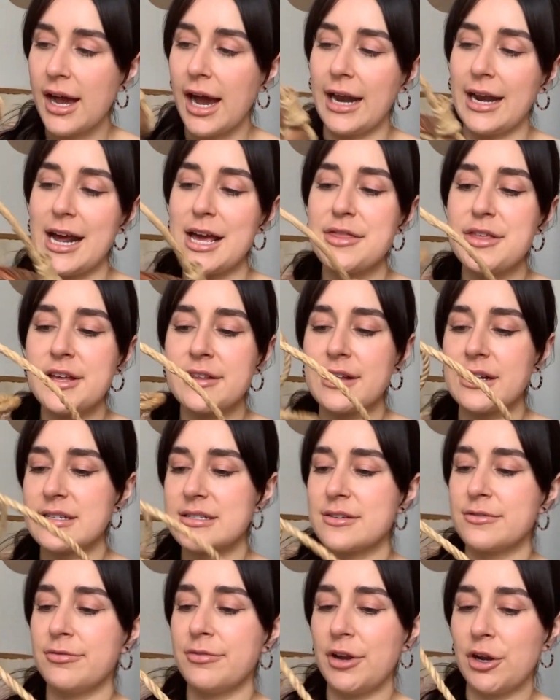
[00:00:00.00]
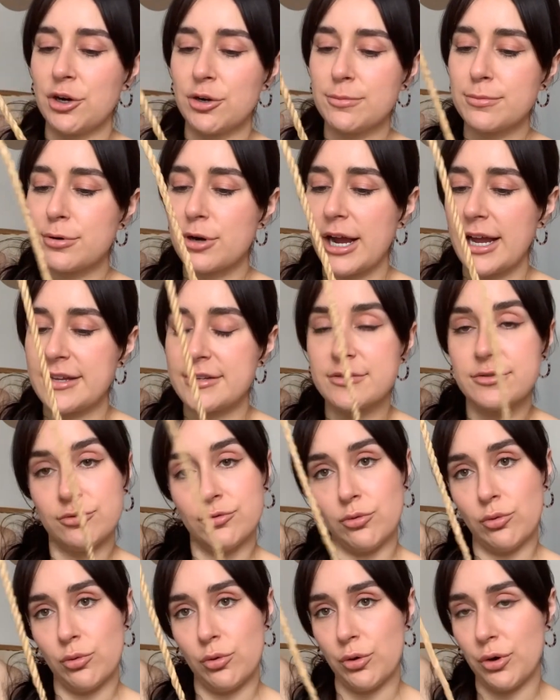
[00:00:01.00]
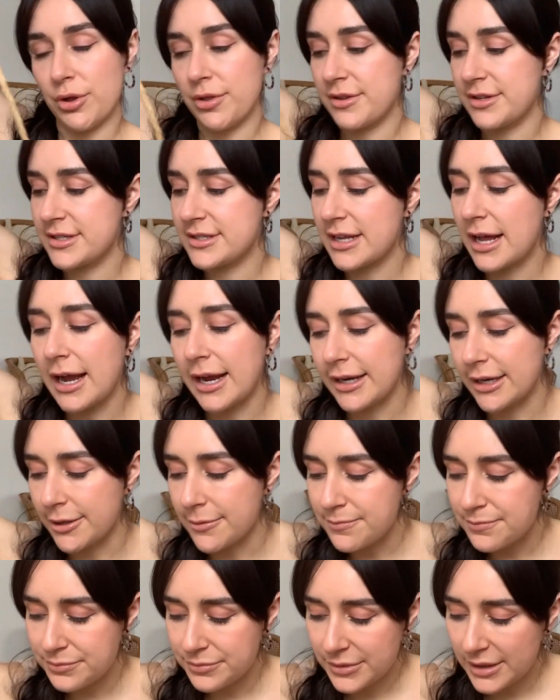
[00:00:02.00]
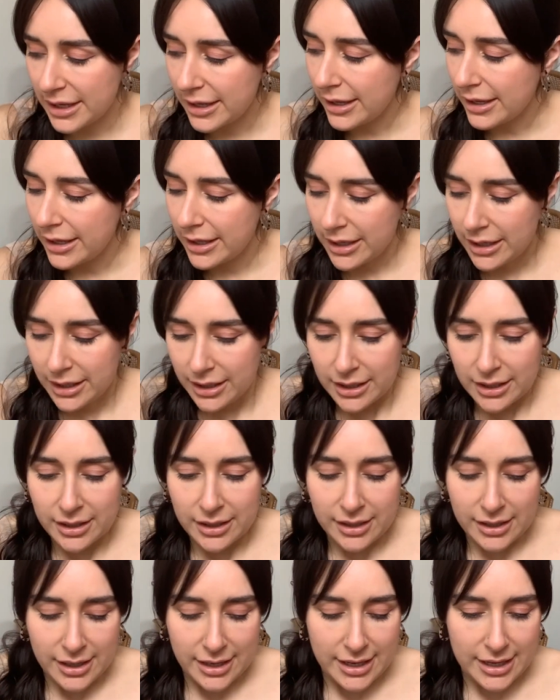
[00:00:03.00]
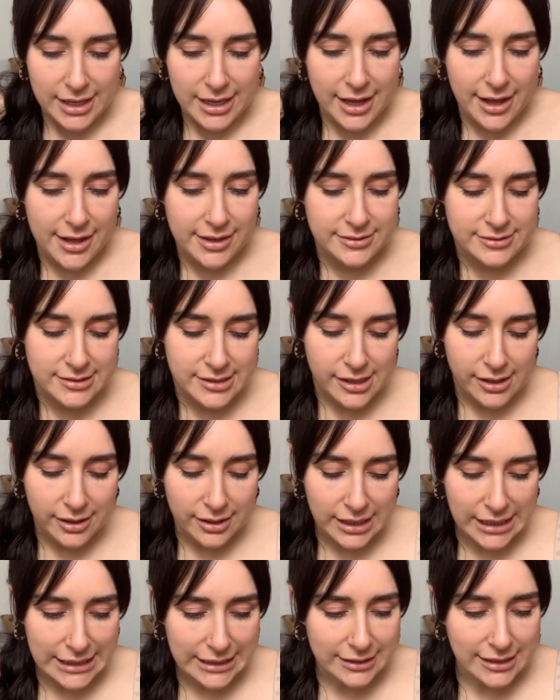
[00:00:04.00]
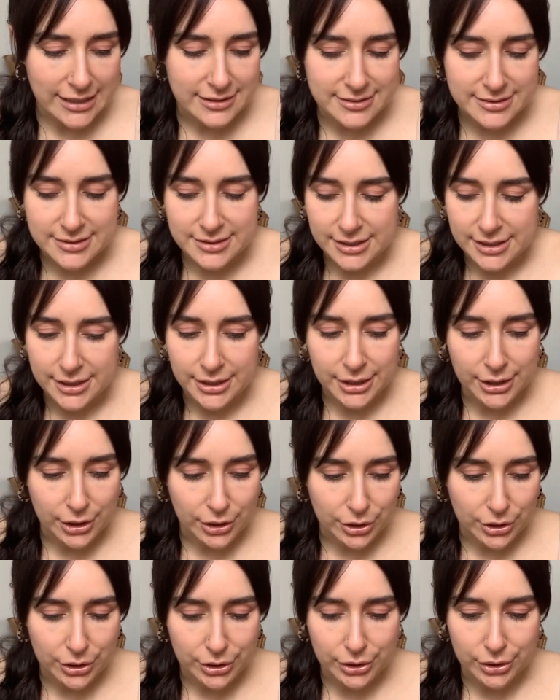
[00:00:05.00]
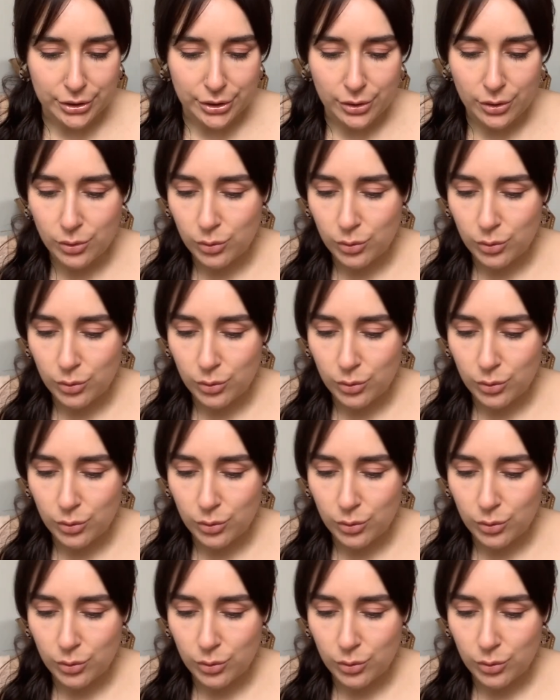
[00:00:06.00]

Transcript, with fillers: and I think that's a fair price for this item. And let's see here,